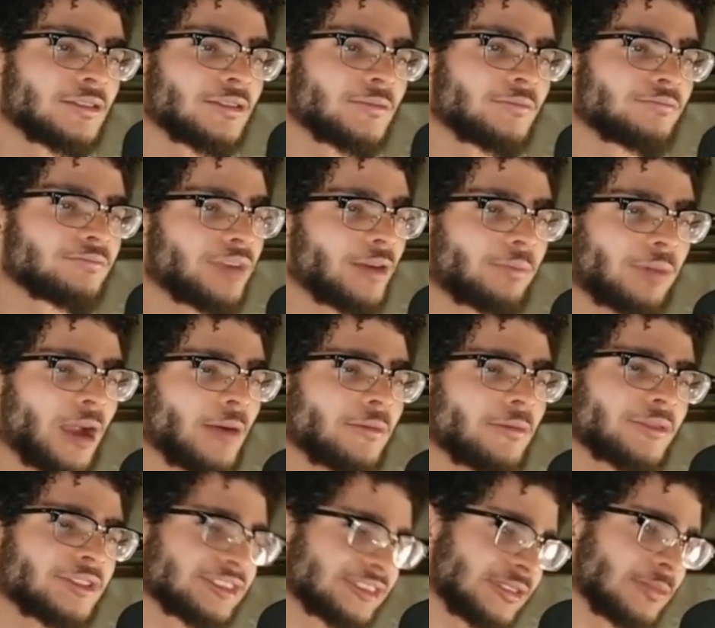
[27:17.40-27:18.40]

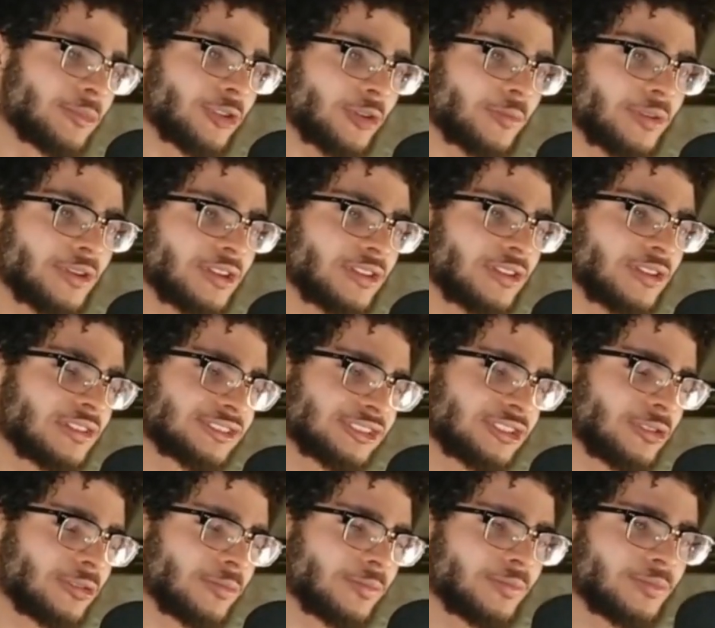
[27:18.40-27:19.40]
Probably similar, but
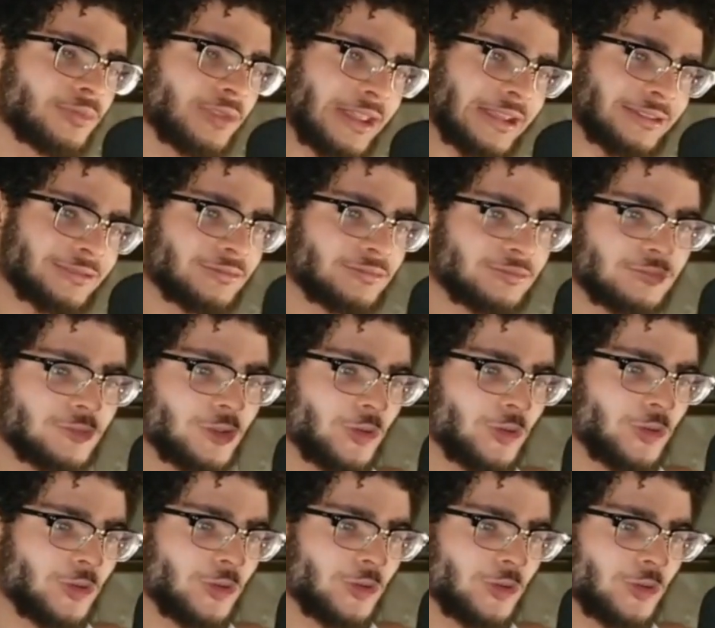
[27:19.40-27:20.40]
still like
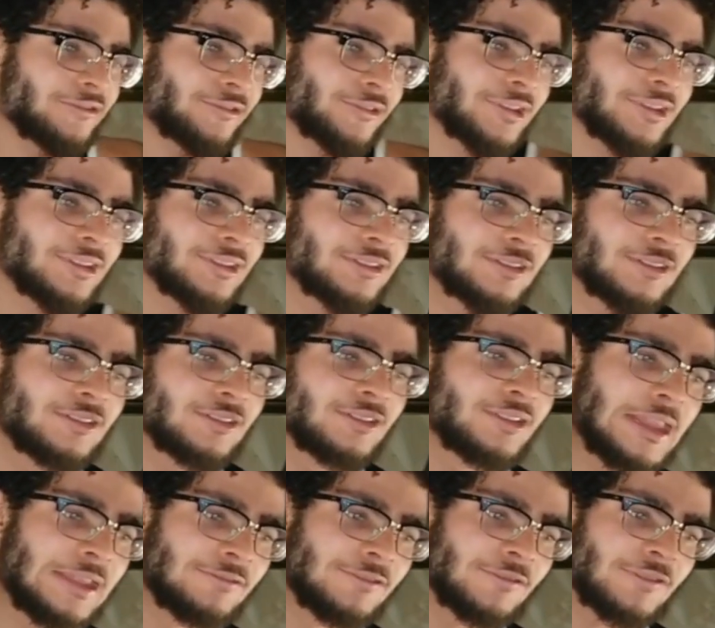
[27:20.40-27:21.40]
quite different.
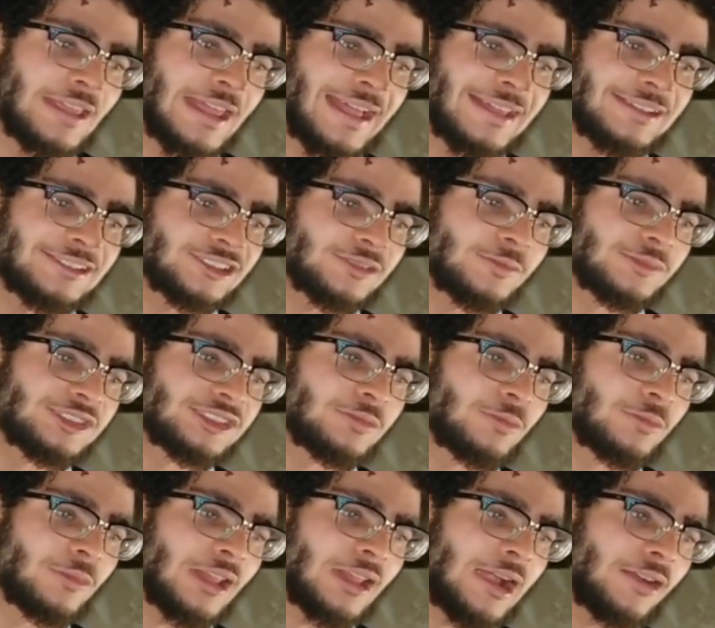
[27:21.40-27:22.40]
Even if they had some
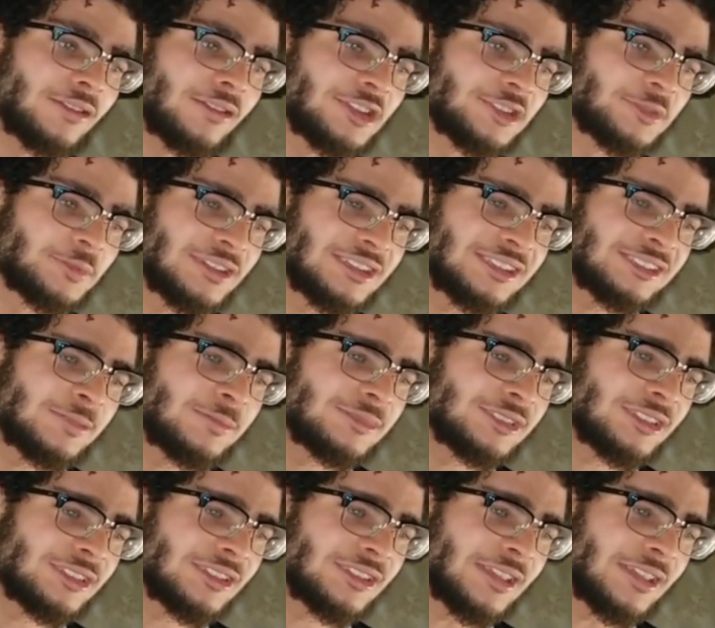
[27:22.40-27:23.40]
similarities, but this
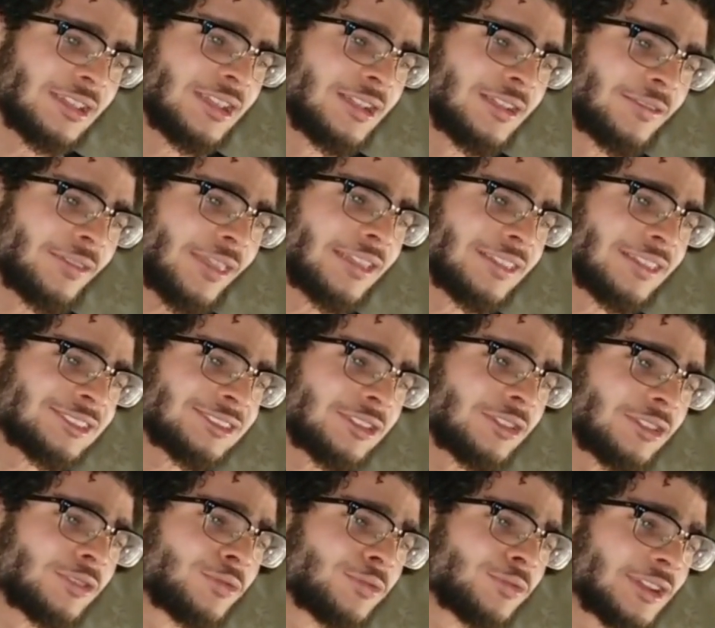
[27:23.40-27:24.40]
seems like this
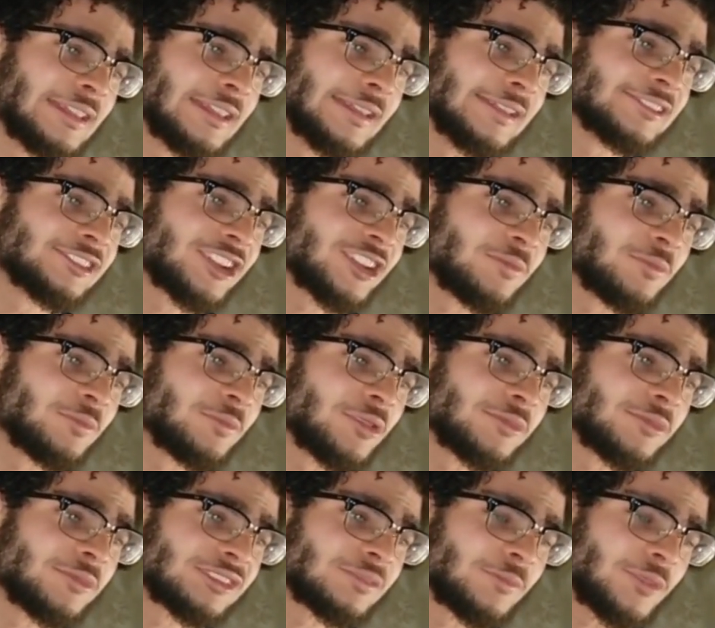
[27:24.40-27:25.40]
could really easily
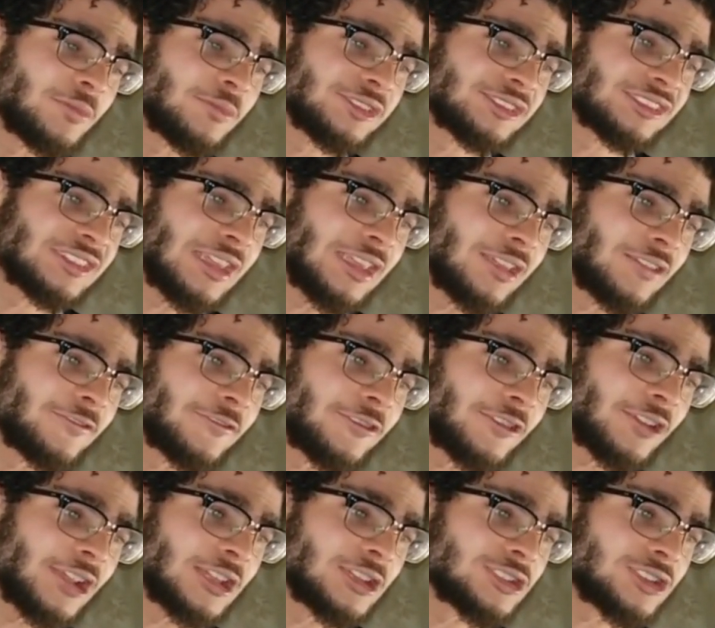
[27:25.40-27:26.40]
be mistaken
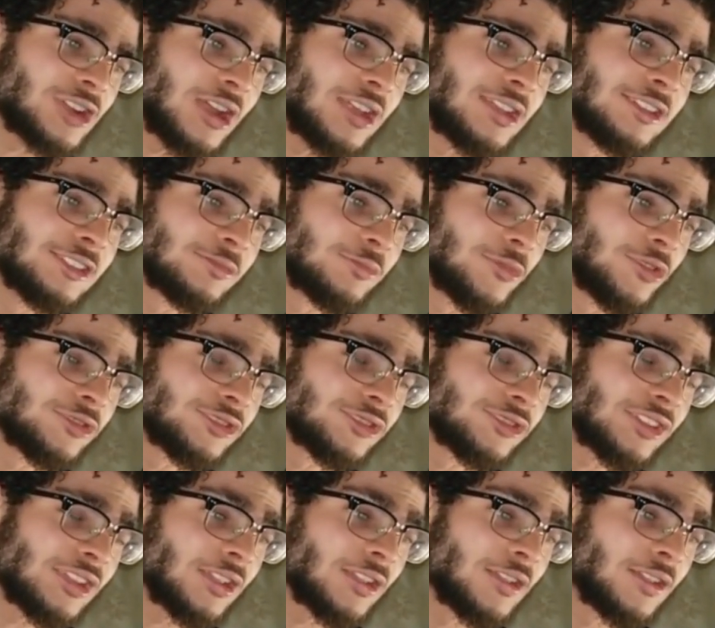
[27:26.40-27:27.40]
for like Chinese music.